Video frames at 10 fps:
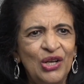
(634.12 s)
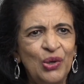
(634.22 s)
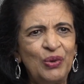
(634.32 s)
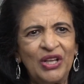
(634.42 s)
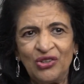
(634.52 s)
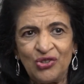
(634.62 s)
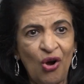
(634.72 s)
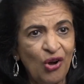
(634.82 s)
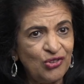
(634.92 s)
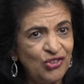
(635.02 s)
We can
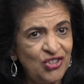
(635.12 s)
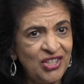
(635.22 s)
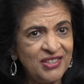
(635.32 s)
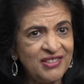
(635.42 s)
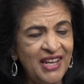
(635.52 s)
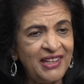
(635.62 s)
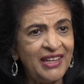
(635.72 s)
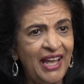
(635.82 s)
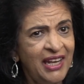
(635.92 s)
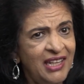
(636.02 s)
talk to Jesus in
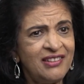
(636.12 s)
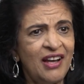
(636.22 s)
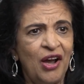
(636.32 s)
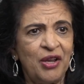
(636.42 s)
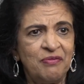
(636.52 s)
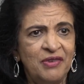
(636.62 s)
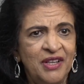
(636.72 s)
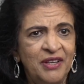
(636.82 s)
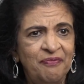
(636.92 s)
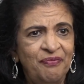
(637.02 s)
any time,
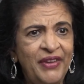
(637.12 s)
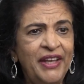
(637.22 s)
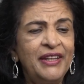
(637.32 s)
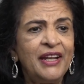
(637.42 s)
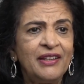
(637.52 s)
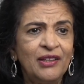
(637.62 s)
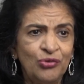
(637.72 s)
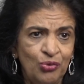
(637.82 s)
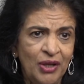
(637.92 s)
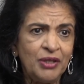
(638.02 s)
and that
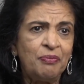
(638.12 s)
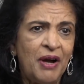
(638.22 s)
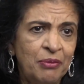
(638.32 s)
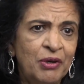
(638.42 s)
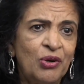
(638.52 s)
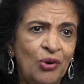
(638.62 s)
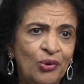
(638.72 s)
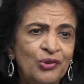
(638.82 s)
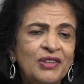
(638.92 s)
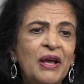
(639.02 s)
is what the Bible
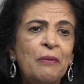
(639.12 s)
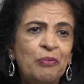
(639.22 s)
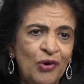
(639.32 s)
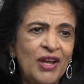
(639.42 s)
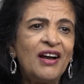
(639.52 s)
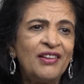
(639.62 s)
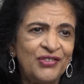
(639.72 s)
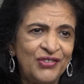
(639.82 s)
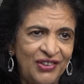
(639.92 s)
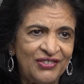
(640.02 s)
calls pray
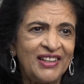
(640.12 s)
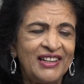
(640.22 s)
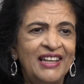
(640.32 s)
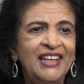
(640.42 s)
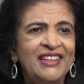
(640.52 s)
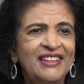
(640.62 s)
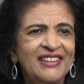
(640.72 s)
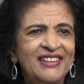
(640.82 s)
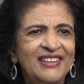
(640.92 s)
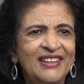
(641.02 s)
unceasingly.
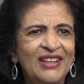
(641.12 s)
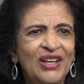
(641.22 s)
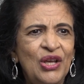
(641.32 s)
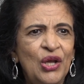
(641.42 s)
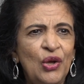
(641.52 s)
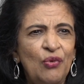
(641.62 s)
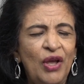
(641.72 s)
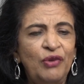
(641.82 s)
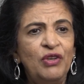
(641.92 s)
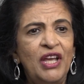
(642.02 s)

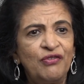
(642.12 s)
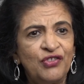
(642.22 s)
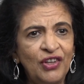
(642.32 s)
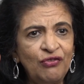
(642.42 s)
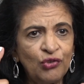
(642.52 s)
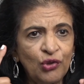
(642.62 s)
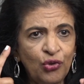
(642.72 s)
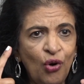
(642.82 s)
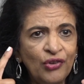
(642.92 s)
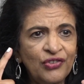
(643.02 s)
When we have sinful
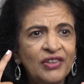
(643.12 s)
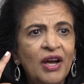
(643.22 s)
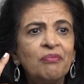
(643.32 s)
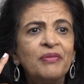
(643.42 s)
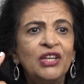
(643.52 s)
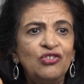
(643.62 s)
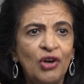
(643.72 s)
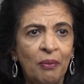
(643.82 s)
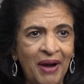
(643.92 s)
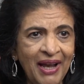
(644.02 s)
thoughts come into
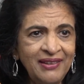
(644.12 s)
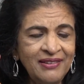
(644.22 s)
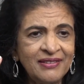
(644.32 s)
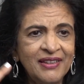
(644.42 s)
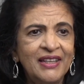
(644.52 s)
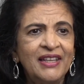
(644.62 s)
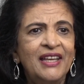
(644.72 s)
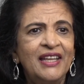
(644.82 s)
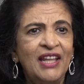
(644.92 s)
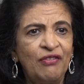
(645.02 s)
our minds
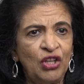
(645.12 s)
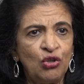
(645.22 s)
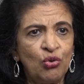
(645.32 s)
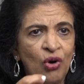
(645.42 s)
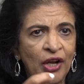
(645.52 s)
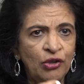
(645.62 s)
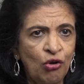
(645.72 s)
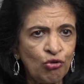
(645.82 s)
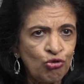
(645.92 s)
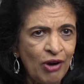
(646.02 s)
that we know are
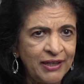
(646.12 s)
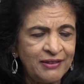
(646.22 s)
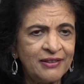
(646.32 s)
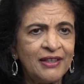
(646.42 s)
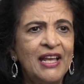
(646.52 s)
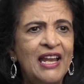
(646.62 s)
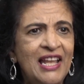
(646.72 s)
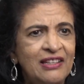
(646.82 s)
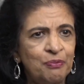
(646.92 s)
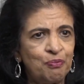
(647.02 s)
not right,
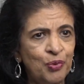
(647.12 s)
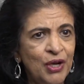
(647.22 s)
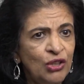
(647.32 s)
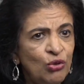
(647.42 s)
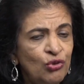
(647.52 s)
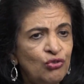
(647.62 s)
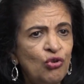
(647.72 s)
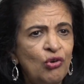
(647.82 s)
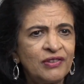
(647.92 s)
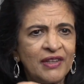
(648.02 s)
let's bring those
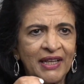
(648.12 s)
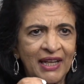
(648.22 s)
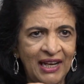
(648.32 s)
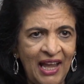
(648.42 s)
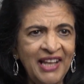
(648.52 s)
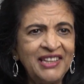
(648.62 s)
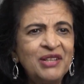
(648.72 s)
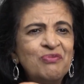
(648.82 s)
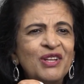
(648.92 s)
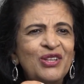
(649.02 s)
thoughts and align
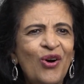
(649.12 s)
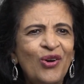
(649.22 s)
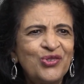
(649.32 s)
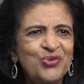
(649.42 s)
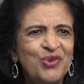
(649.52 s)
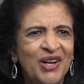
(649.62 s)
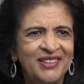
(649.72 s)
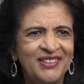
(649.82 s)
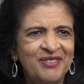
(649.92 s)
them with God's word.